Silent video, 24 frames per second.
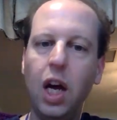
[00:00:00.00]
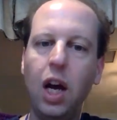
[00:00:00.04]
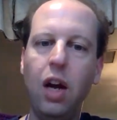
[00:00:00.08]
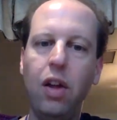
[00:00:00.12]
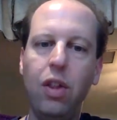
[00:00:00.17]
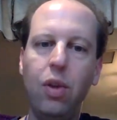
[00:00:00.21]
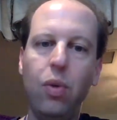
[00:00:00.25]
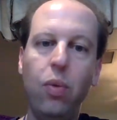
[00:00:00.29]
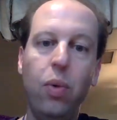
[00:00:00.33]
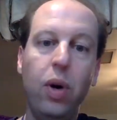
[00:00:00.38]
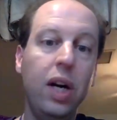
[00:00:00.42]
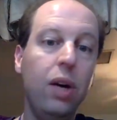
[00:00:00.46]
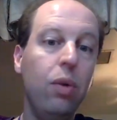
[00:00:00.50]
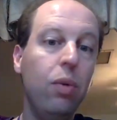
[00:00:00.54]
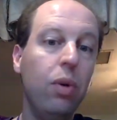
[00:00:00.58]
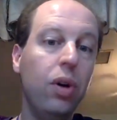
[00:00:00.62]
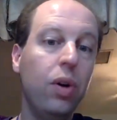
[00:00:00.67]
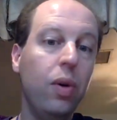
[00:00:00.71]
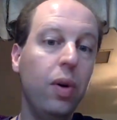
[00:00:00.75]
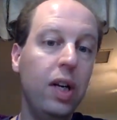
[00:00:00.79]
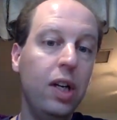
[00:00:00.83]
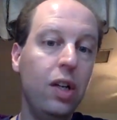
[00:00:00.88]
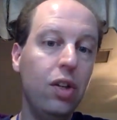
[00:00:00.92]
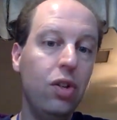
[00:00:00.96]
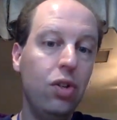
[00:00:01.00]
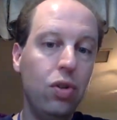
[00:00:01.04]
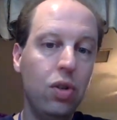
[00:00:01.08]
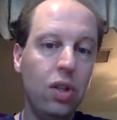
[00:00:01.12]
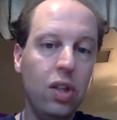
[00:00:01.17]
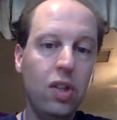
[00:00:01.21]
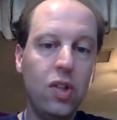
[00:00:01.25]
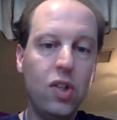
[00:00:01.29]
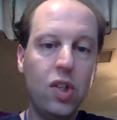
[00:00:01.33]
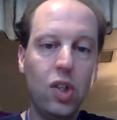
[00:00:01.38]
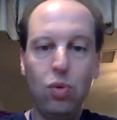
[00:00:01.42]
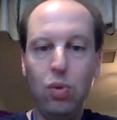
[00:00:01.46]
The way we're going to do
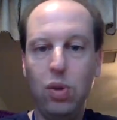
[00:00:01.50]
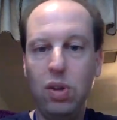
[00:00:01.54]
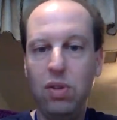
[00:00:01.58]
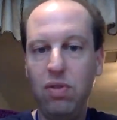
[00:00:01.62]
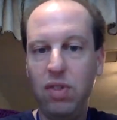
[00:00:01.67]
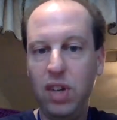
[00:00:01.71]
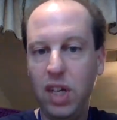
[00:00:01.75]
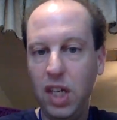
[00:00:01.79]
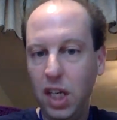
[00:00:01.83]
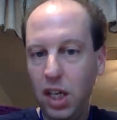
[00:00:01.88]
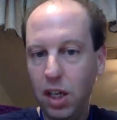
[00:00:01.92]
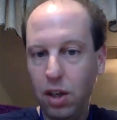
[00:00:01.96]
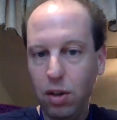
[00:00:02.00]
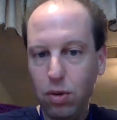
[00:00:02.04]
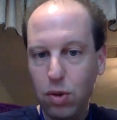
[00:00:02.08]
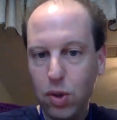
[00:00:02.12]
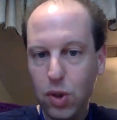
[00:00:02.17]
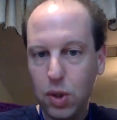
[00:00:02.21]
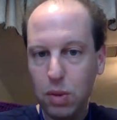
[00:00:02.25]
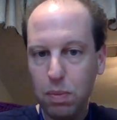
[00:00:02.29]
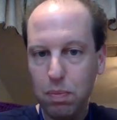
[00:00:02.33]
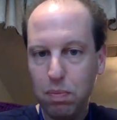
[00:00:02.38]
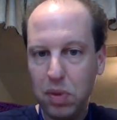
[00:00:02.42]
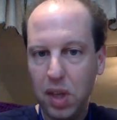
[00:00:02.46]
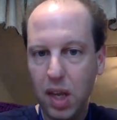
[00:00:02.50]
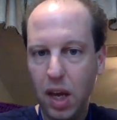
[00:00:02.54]
this is with videos.